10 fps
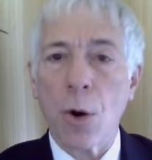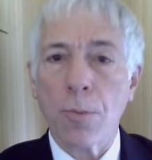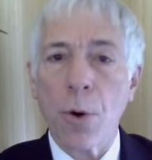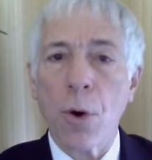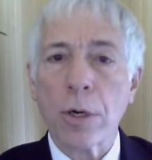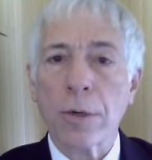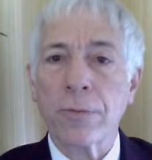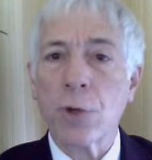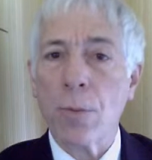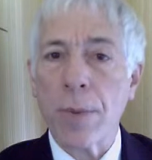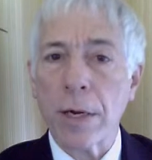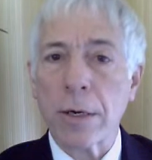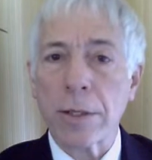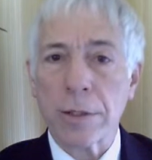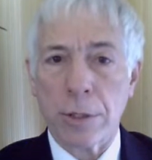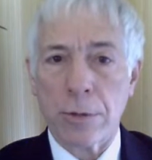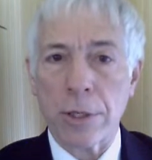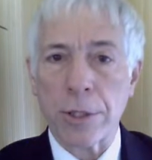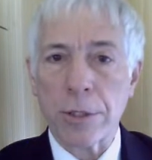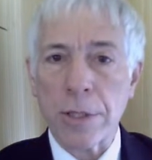are part of Daubert
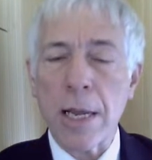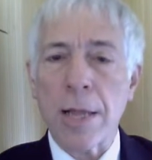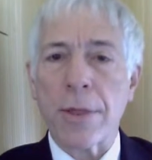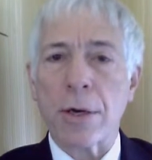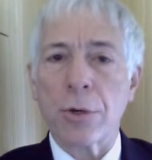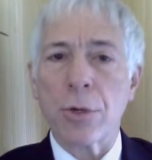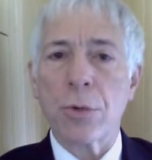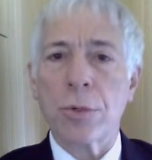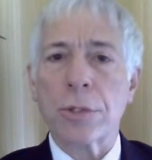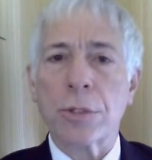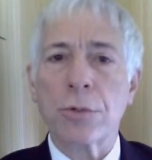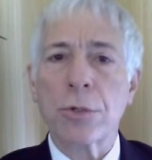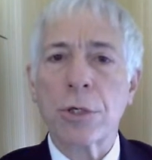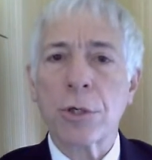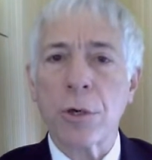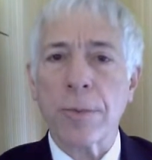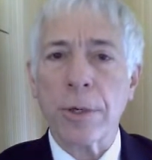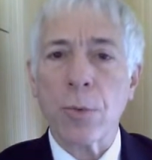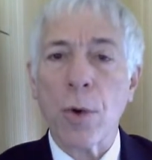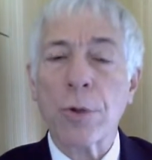considerations that are used to
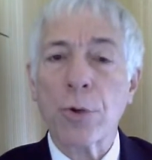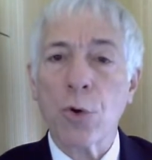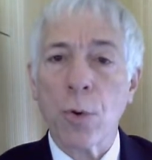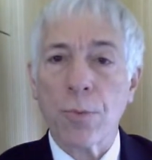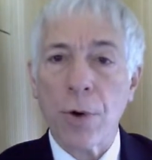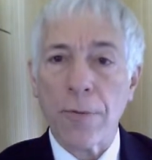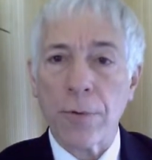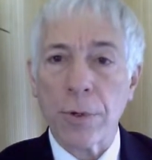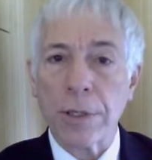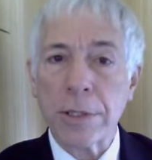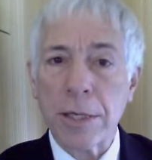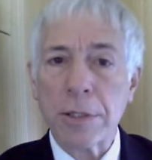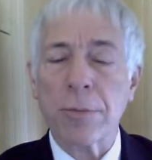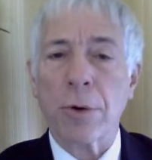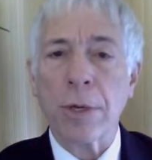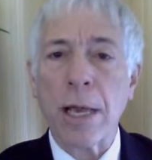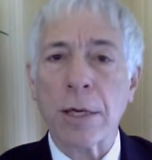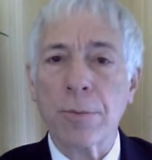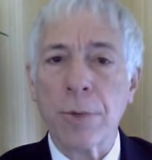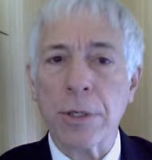determine whether your proffered testimony
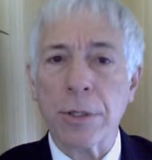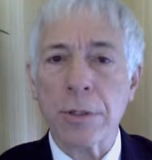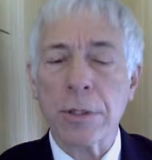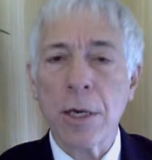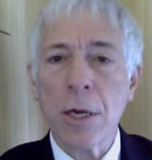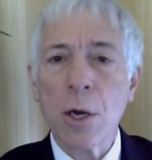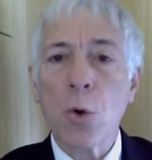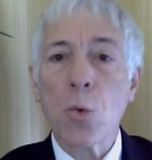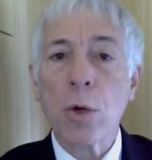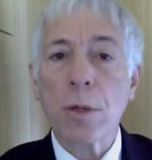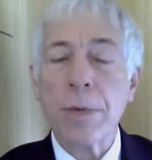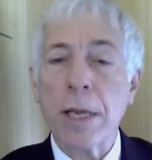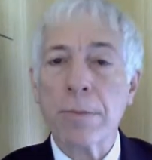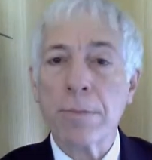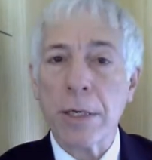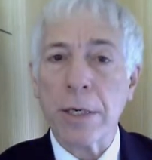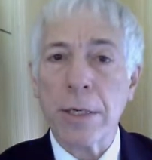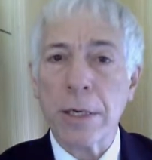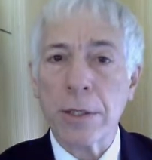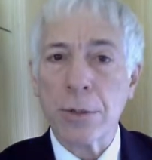and opinions will be admitted
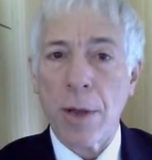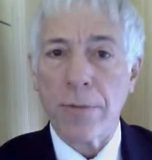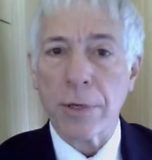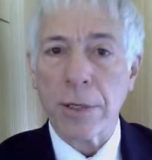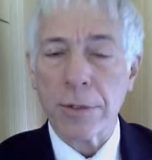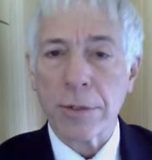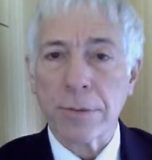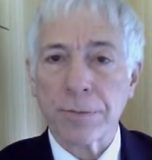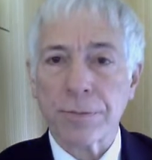into evidence.